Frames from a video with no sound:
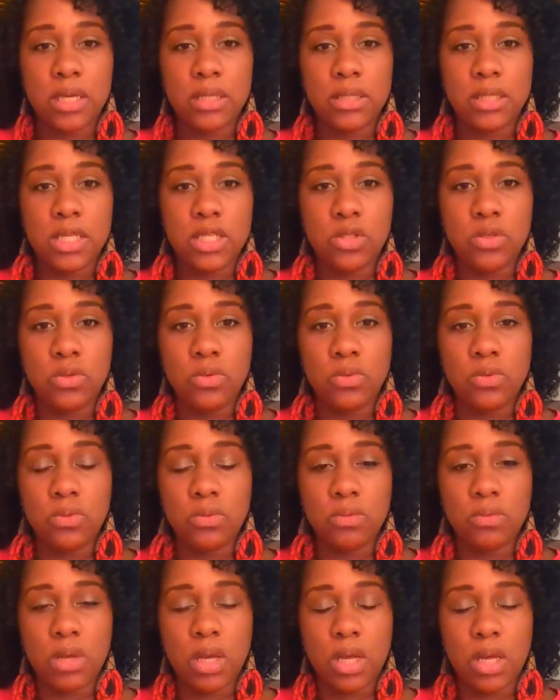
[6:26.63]
these new
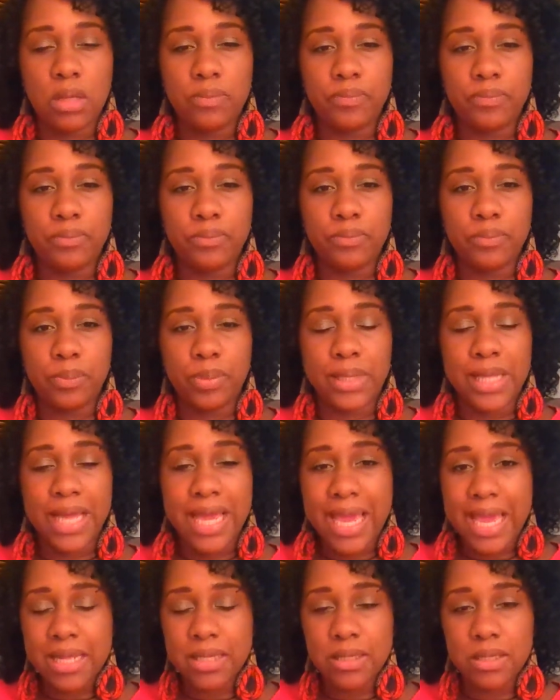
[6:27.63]

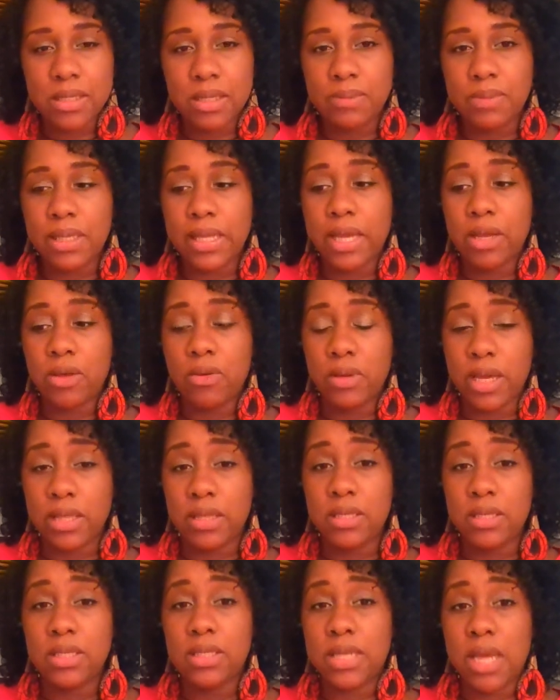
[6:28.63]
plans and be like, okay,
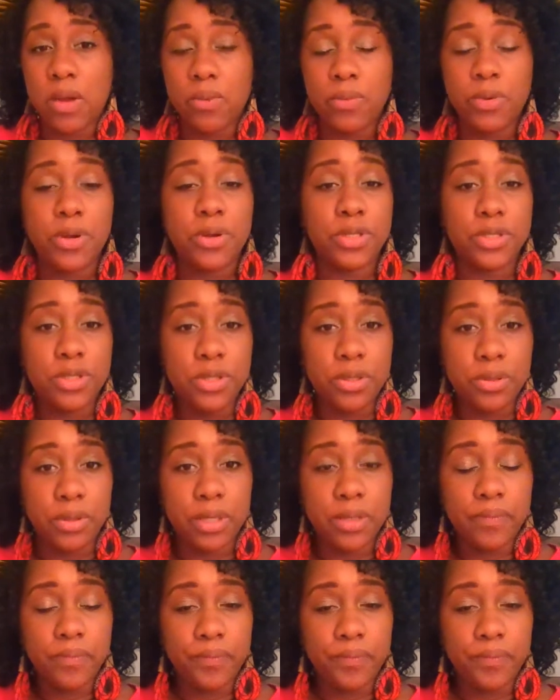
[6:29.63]
this is how we're going to do it,